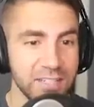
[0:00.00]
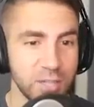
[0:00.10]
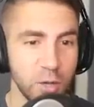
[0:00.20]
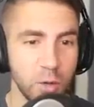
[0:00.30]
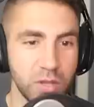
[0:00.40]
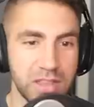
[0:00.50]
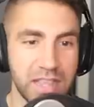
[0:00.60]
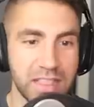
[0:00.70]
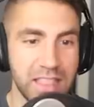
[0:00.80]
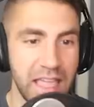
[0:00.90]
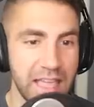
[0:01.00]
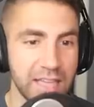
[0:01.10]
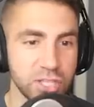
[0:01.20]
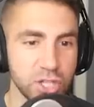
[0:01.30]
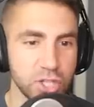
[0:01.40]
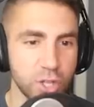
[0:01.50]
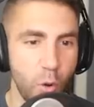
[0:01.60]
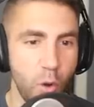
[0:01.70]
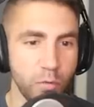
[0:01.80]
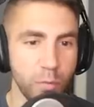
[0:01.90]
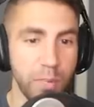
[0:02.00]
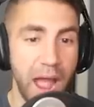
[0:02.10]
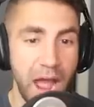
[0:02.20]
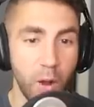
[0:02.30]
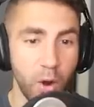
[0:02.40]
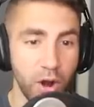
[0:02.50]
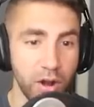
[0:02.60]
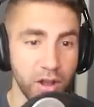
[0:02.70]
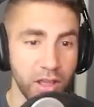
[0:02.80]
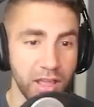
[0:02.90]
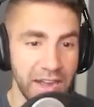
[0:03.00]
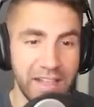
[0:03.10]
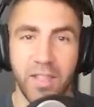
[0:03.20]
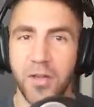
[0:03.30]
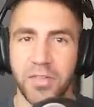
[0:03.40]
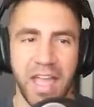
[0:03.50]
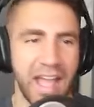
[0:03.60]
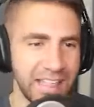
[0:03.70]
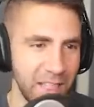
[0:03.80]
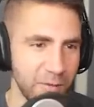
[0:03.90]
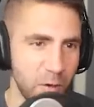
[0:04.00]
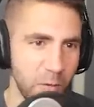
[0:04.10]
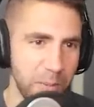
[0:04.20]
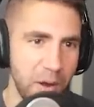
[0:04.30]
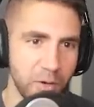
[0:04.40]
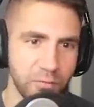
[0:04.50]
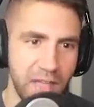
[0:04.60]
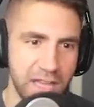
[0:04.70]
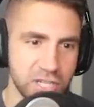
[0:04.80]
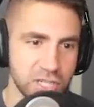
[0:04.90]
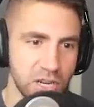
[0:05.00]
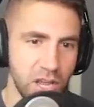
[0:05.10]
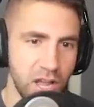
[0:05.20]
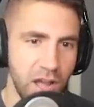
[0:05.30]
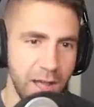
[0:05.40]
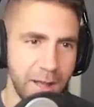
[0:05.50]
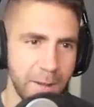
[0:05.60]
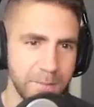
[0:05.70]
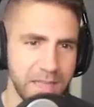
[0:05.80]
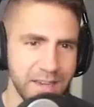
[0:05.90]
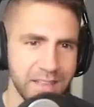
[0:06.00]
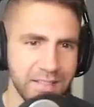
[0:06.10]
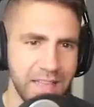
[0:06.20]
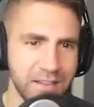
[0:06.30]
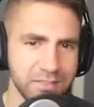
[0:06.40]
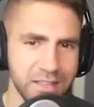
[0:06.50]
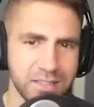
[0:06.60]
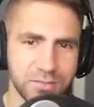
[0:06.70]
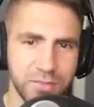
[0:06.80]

Dude, the thing is just so overpowered. And I love that. I love overpowered fish. Technically, I don't think it's a